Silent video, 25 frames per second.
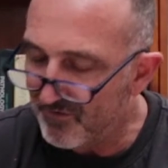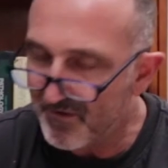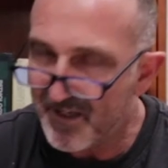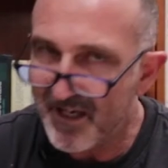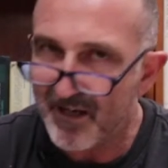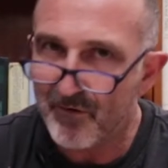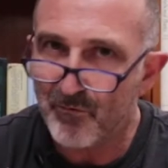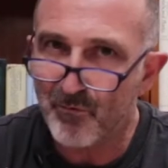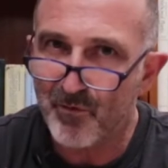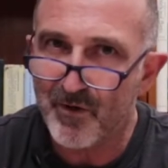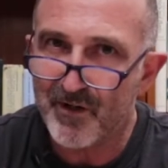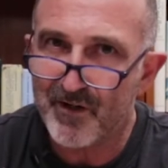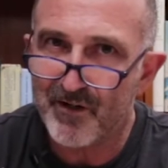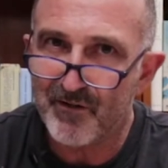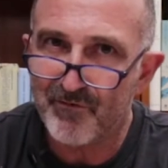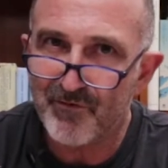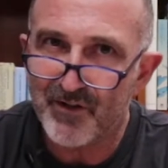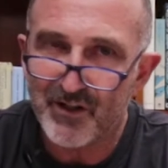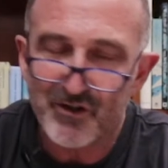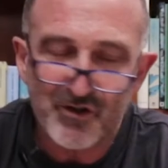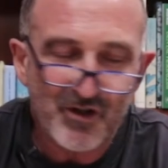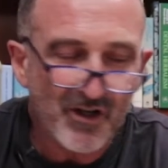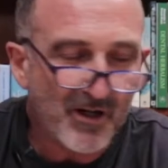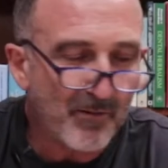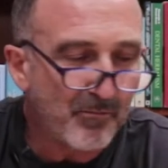that one of the
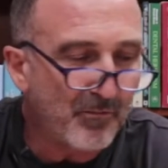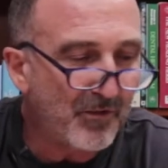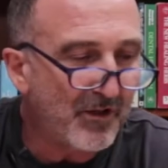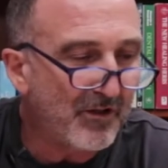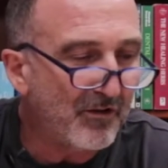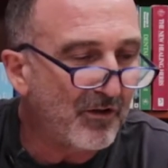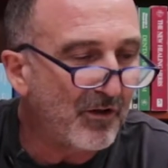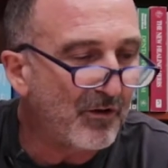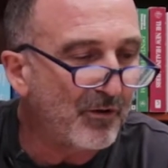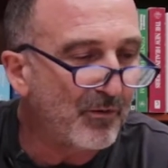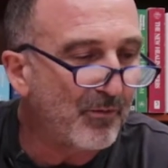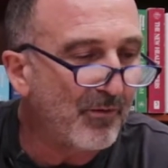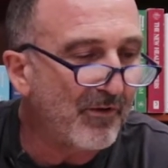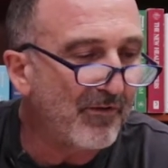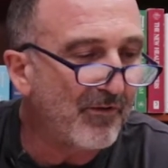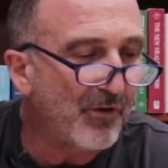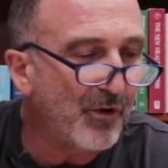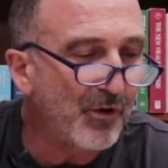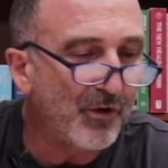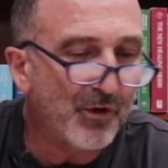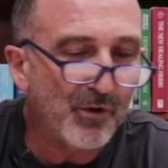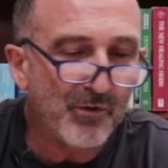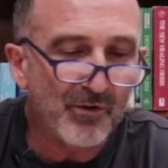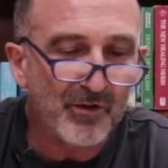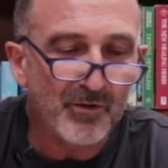chapters is
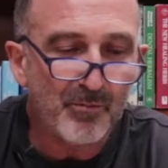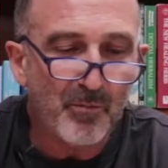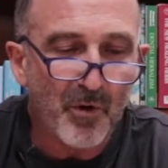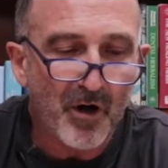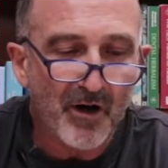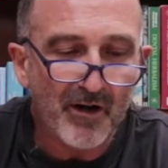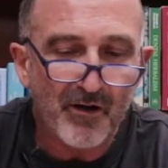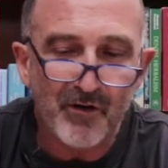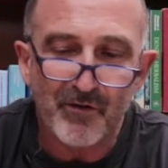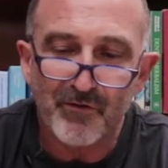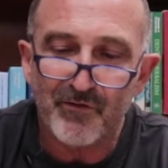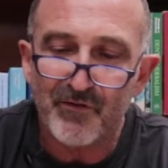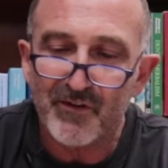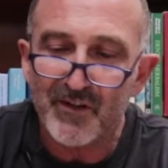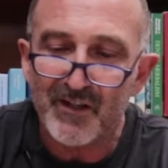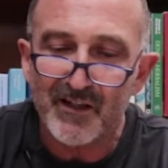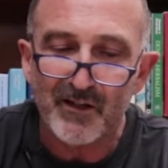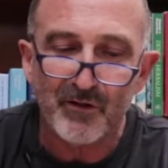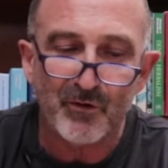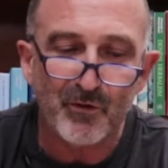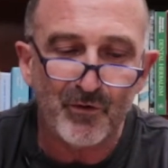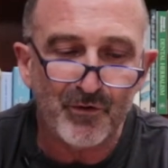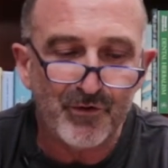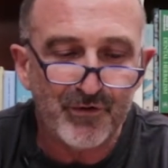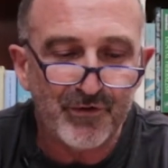referred to as
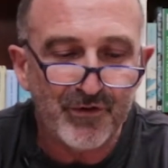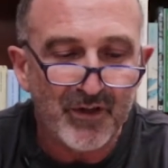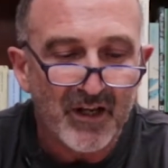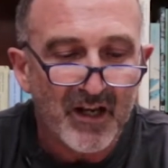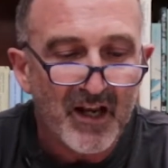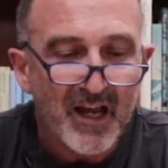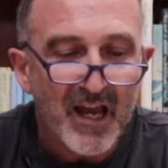biofields,